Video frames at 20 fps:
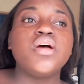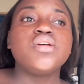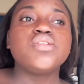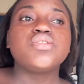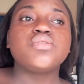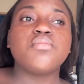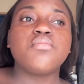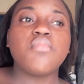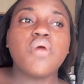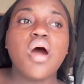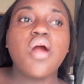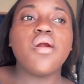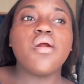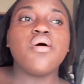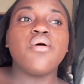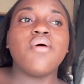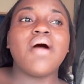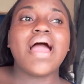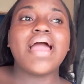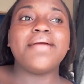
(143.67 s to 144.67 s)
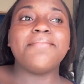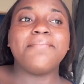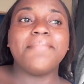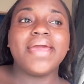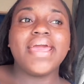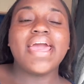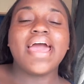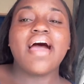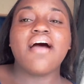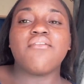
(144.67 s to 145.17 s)
tomorrow I
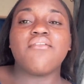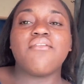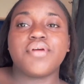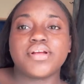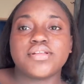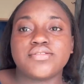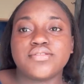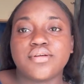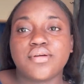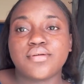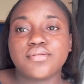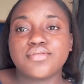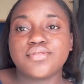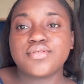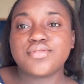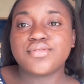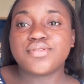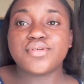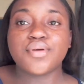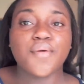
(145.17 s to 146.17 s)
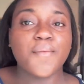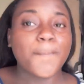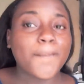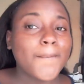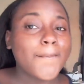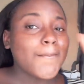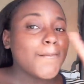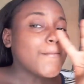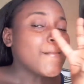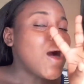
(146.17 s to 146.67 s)
may have where to go to. So
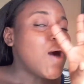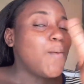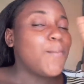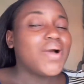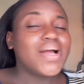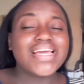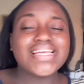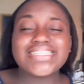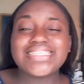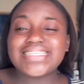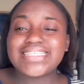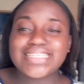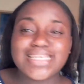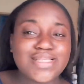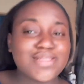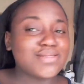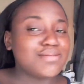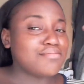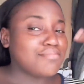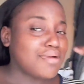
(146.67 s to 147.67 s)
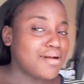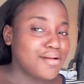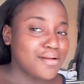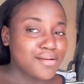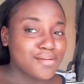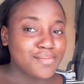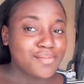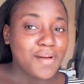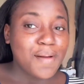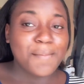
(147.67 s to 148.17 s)
we're going to see
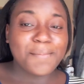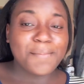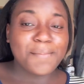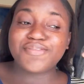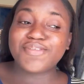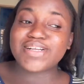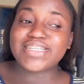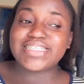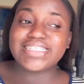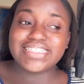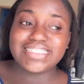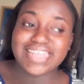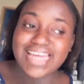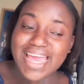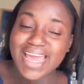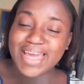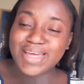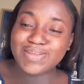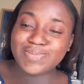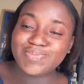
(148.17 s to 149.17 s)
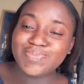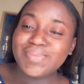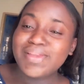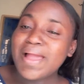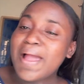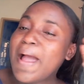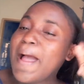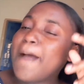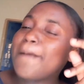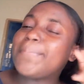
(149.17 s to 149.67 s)
tomorrow. But for today,
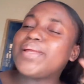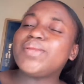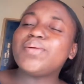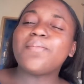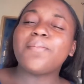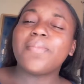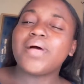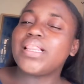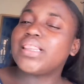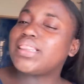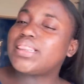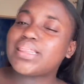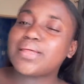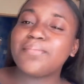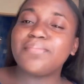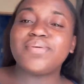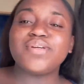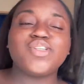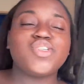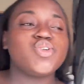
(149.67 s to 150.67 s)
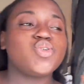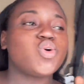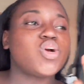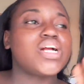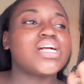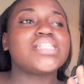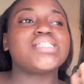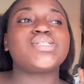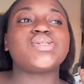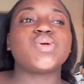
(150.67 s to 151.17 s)
happy new month. Be
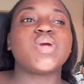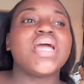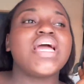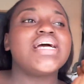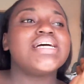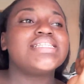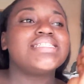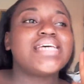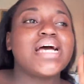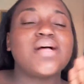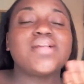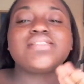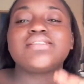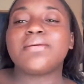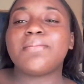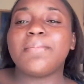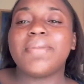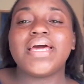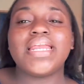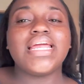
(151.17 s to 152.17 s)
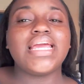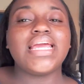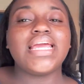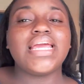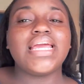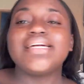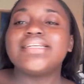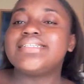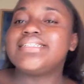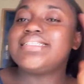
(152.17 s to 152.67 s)
sure to tell somebody
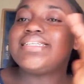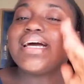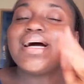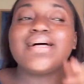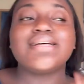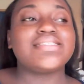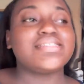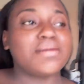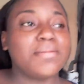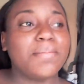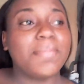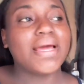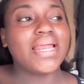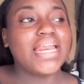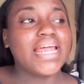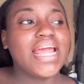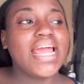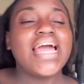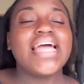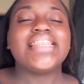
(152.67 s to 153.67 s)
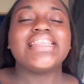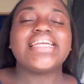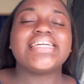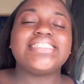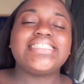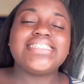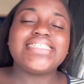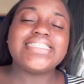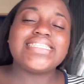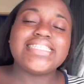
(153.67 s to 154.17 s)
that
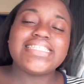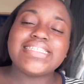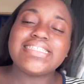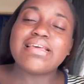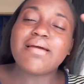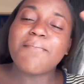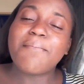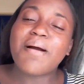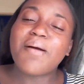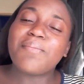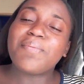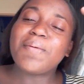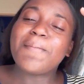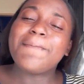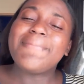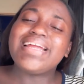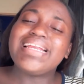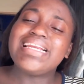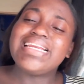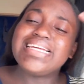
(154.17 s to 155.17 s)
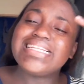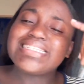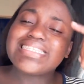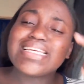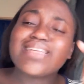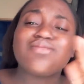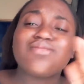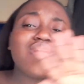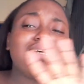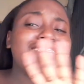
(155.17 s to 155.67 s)
this December will be lit.
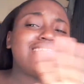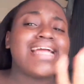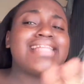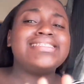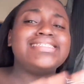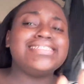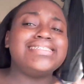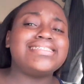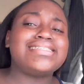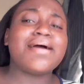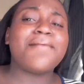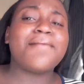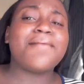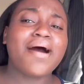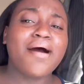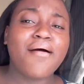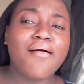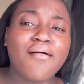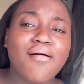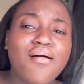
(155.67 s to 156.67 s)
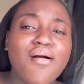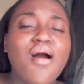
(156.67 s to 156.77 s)
It's not dirty December,